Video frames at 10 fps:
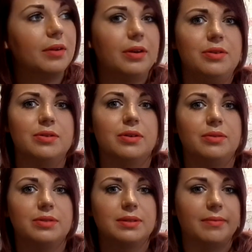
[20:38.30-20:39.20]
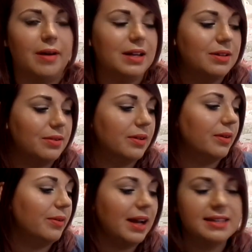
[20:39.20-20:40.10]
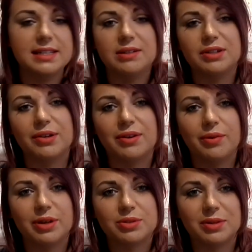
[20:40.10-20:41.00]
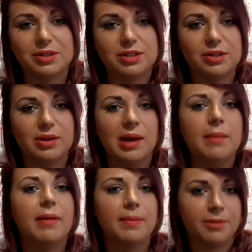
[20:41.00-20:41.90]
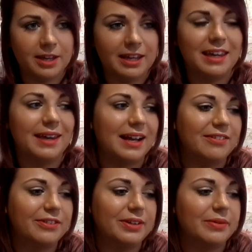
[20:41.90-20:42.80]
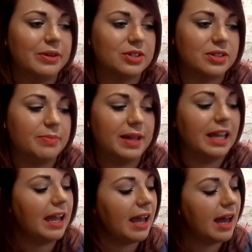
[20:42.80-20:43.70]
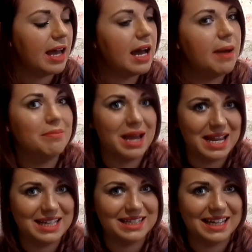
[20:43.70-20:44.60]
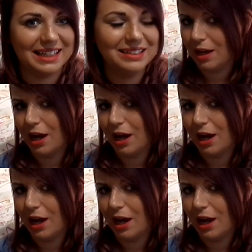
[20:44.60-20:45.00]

who knows? I don't know. I still don't know which one to do, but I'm thinking California will just be amazing.